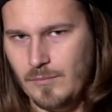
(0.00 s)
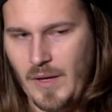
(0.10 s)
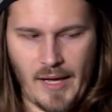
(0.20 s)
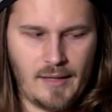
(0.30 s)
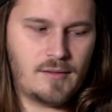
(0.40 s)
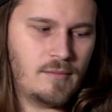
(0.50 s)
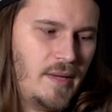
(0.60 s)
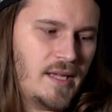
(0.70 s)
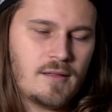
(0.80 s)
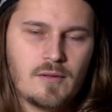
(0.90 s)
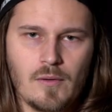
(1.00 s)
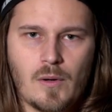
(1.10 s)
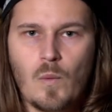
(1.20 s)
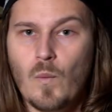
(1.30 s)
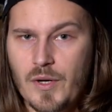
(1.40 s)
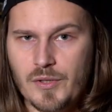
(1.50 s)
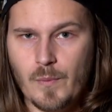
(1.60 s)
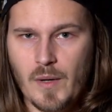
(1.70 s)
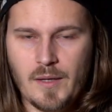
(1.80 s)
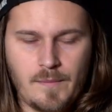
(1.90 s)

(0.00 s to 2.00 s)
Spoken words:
and make it look 1:1.